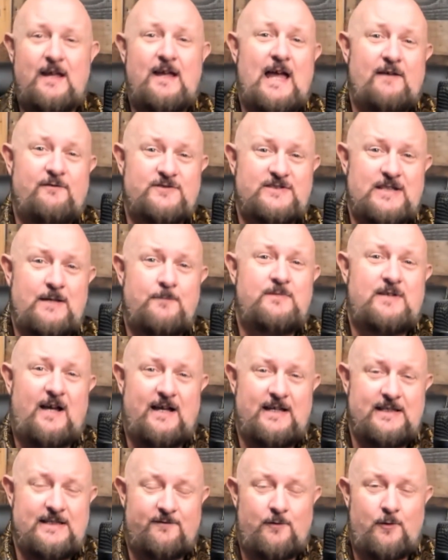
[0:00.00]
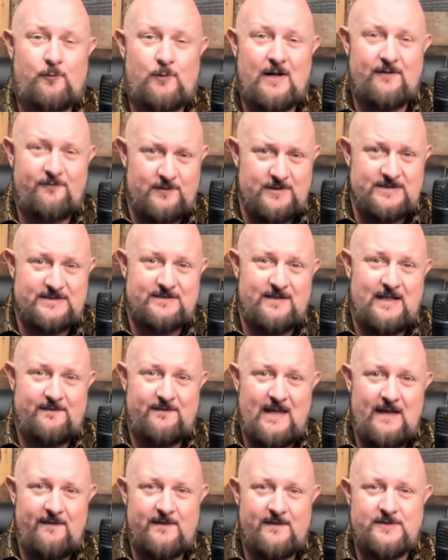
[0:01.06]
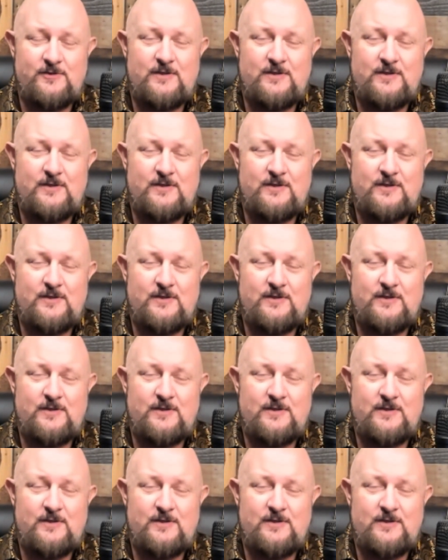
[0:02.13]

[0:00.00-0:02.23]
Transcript: have some kind of a reference like that